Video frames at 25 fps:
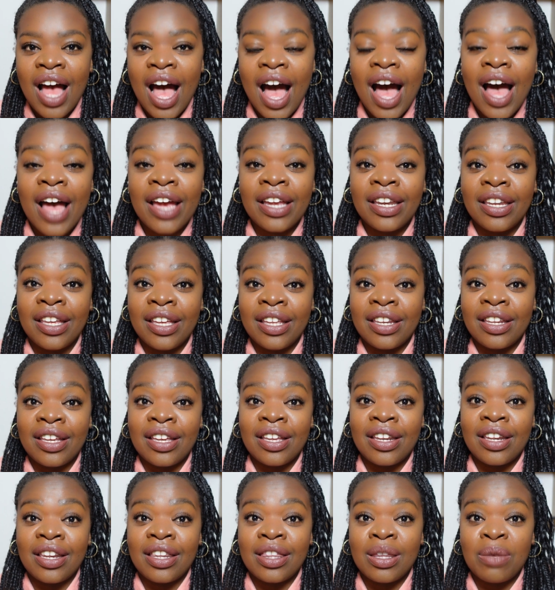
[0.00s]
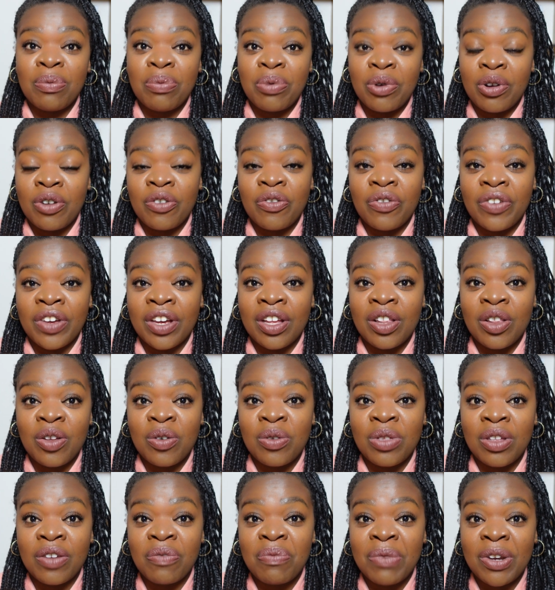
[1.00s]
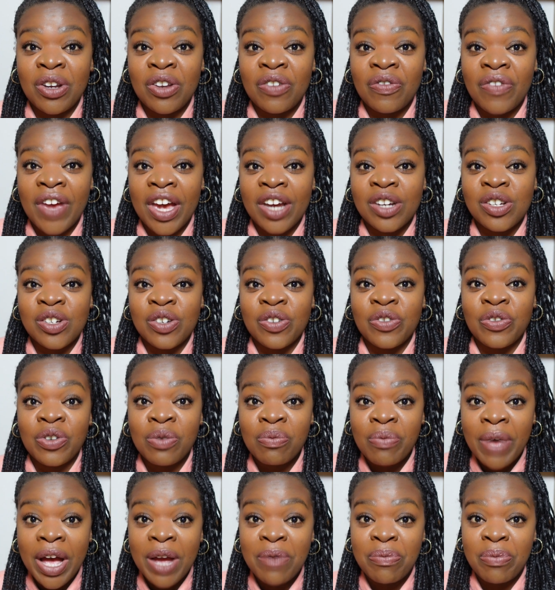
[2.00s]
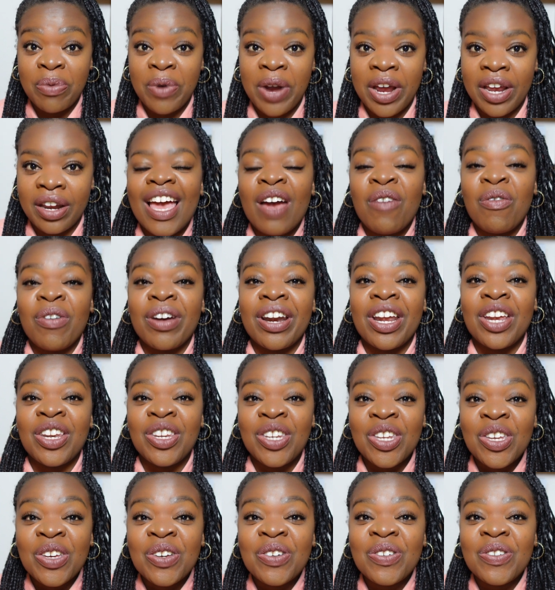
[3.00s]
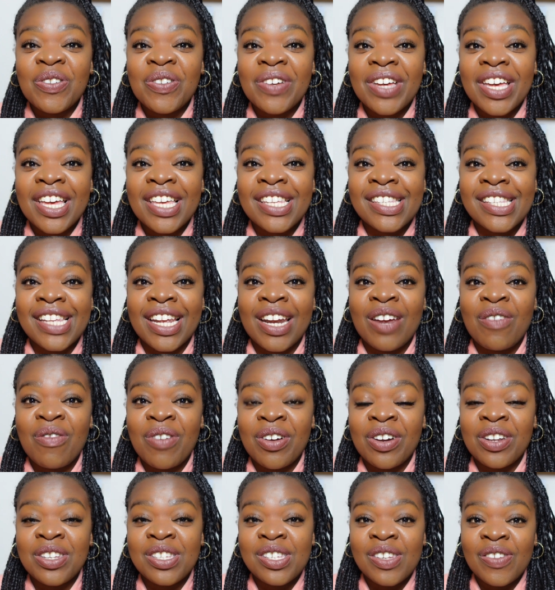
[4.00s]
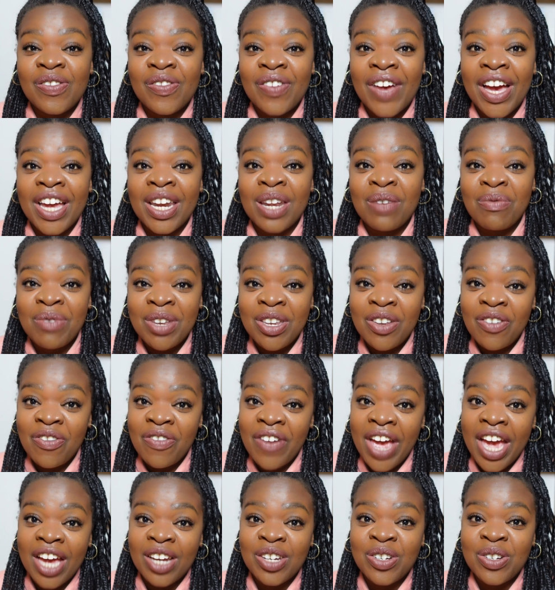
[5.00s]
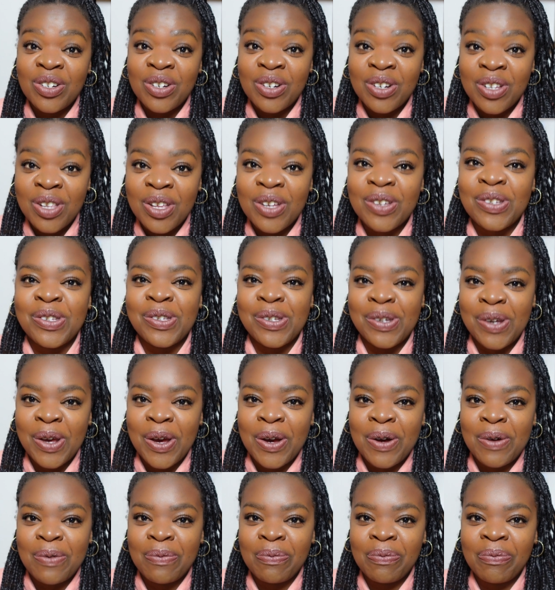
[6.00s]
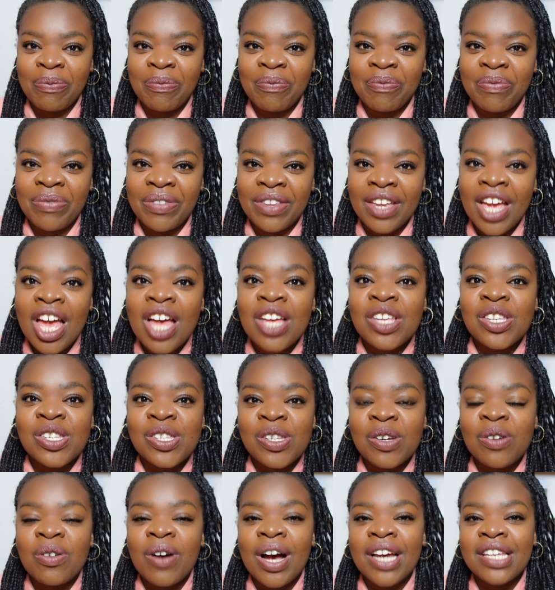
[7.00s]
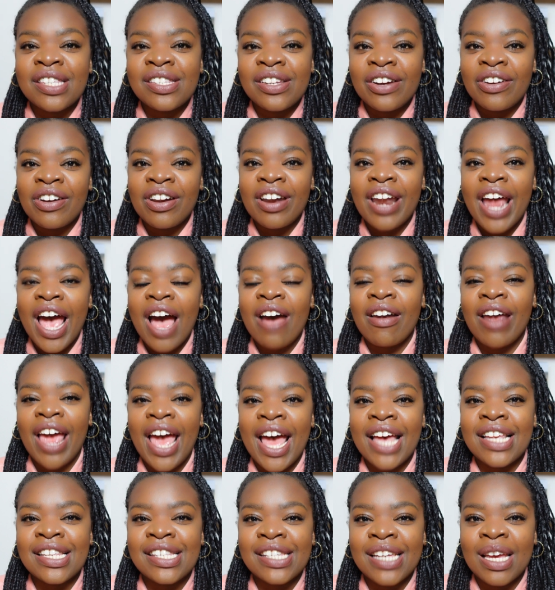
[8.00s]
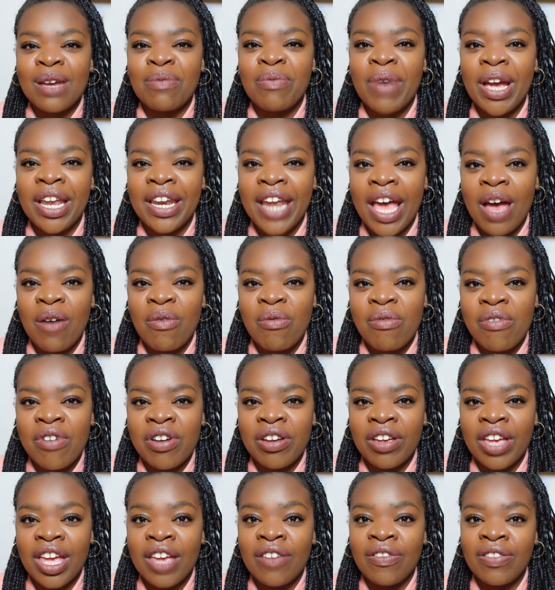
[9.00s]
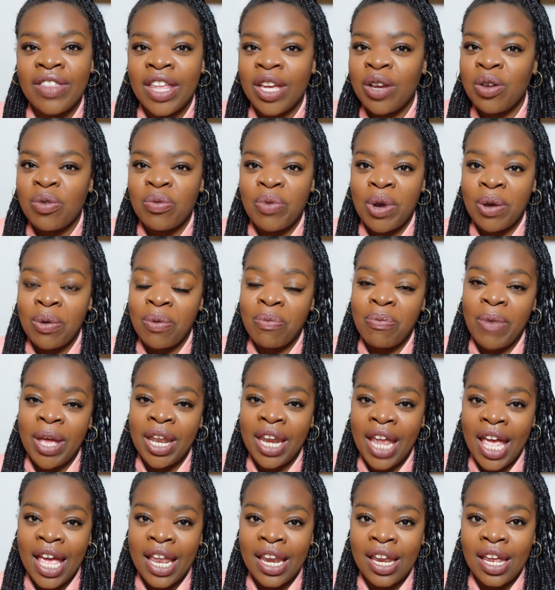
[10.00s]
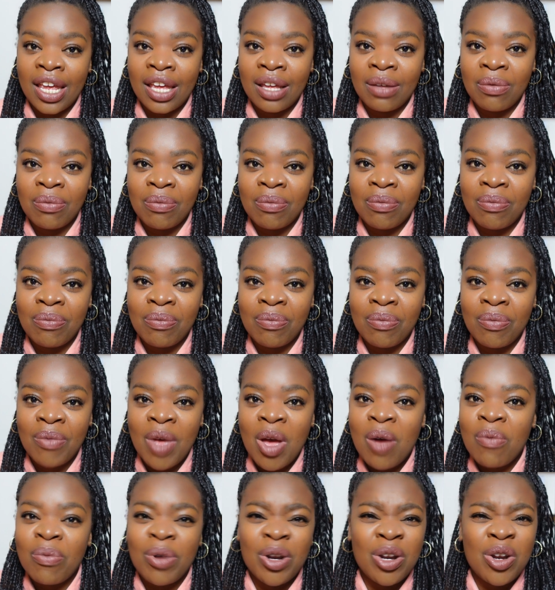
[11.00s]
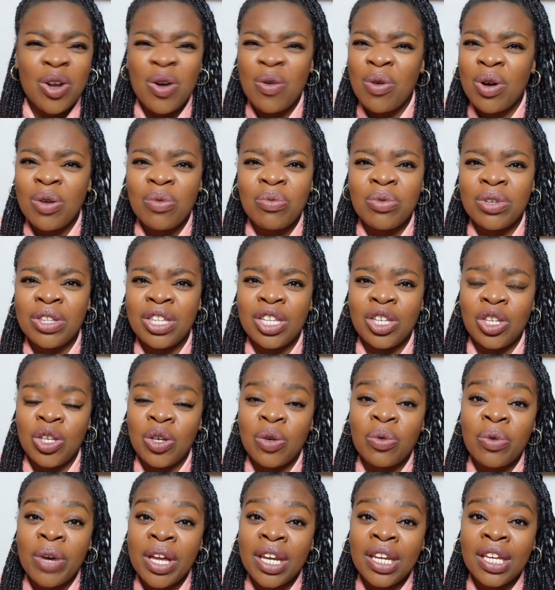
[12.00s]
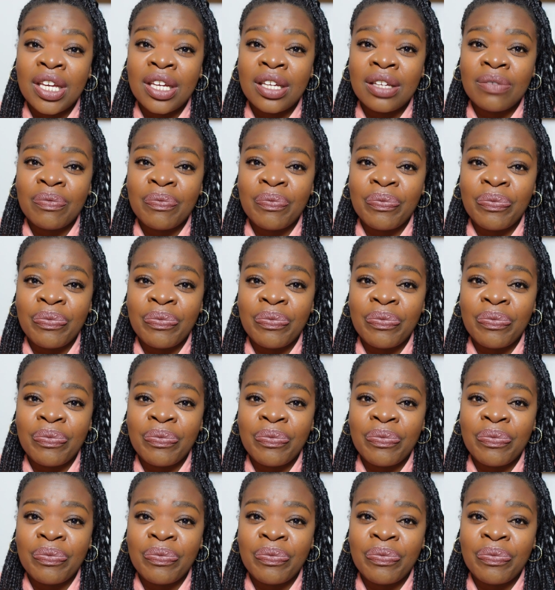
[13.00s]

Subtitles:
I needed the perfect clothing manufacturer for my brand. And what I knew is that I wanted to find a manufacturer close to home. So I started out asking my network if they could recommend any, but no one really knew any.